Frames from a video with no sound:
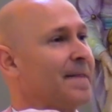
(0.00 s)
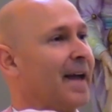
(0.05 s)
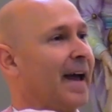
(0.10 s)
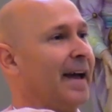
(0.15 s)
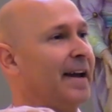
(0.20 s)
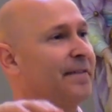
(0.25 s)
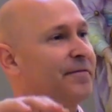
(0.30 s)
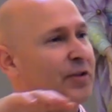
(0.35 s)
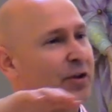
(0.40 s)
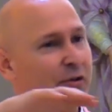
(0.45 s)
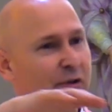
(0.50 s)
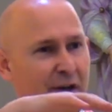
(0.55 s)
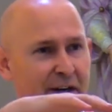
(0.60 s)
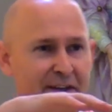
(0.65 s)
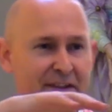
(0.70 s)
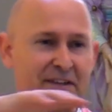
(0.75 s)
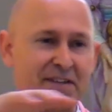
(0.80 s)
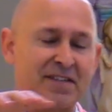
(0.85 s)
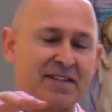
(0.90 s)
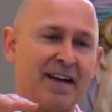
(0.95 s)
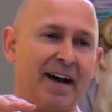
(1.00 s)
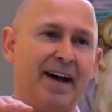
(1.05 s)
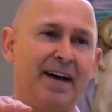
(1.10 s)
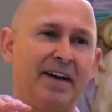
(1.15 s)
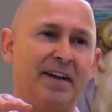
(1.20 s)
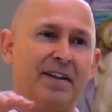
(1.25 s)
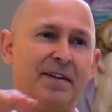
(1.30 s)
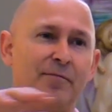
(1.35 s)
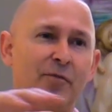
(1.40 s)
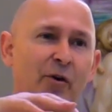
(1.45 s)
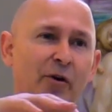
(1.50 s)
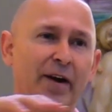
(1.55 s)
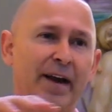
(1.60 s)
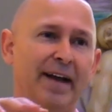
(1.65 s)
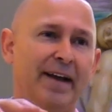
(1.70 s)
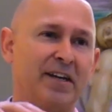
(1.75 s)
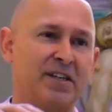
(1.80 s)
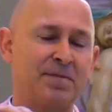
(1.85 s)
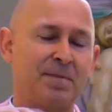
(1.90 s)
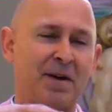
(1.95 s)
And if you look at the sun in the
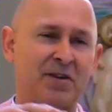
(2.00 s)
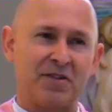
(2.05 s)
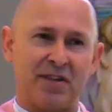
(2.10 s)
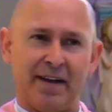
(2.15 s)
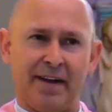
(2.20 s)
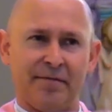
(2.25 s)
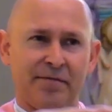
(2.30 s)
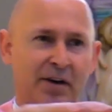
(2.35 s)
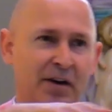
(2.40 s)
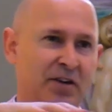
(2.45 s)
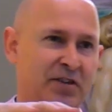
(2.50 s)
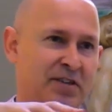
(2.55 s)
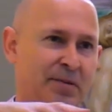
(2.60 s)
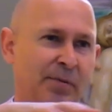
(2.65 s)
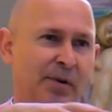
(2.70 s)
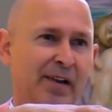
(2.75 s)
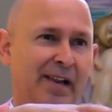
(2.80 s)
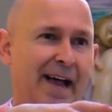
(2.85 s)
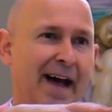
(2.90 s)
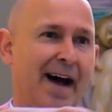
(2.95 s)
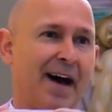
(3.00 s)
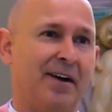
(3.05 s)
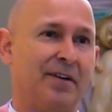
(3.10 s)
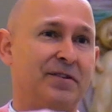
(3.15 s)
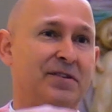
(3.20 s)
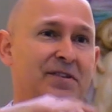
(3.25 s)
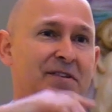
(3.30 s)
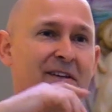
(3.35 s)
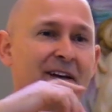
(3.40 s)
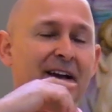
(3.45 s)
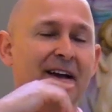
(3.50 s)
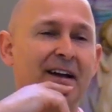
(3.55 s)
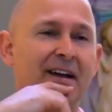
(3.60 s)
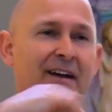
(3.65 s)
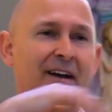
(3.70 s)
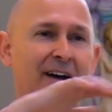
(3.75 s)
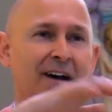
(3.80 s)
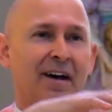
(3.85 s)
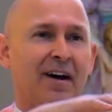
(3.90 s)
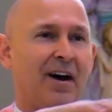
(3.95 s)
morning, especially if there are some clouds
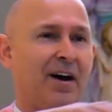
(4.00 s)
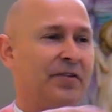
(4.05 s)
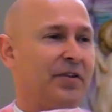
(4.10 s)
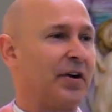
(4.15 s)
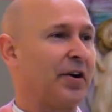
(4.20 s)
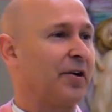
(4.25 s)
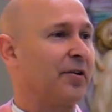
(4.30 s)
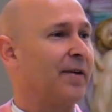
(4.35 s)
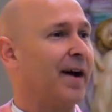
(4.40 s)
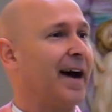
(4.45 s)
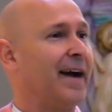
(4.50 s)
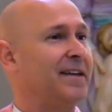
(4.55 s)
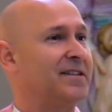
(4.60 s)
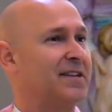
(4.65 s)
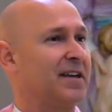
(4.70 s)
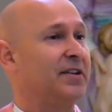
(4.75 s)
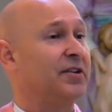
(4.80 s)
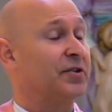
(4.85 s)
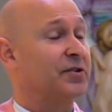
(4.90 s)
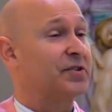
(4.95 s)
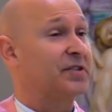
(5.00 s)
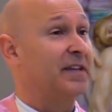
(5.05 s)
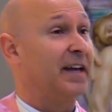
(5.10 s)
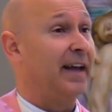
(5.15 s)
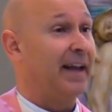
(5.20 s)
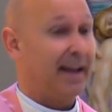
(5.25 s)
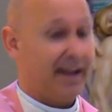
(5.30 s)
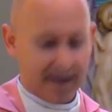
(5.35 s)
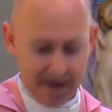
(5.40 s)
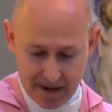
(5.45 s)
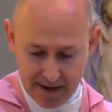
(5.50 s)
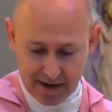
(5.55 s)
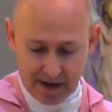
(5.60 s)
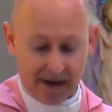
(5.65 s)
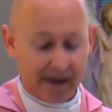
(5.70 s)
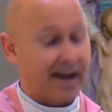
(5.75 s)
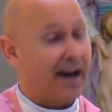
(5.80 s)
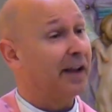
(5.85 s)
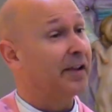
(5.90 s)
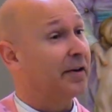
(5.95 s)
on the horizon, you'll see
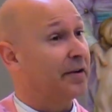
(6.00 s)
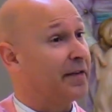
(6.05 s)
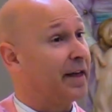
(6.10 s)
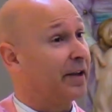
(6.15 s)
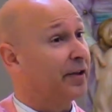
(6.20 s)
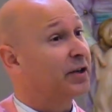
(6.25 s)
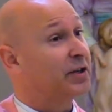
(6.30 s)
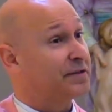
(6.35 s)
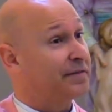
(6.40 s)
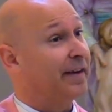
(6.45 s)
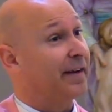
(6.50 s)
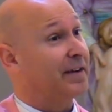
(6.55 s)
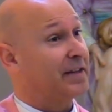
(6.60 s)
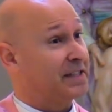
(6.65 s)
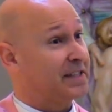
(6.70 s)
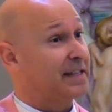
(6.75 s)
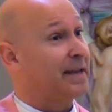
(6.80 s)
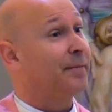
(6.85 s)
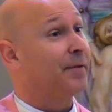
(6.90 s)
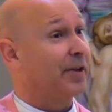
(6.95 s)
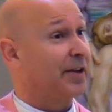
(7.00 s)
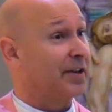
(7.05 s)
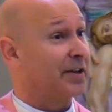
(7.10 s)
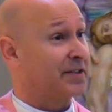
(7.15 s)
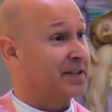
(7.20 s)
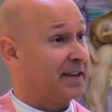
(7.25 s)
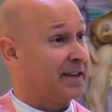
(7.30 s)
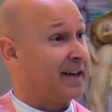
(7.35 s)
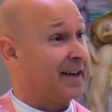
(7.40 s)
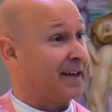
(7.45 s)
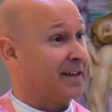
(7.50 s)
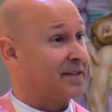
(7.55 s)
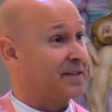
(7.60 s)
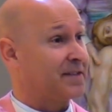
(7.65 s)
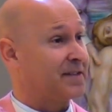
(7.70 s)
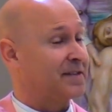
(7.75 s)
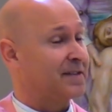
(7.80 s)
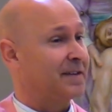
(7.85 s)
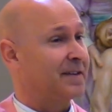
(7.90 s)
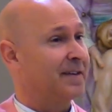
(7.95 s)
a color that looks very similar to
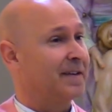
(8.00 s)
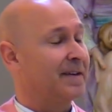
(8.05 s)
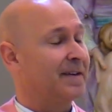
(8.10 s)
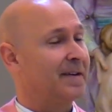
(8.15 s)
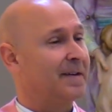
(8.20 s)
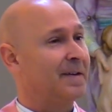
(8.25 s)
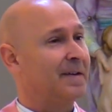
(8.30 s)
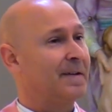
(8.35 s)
this.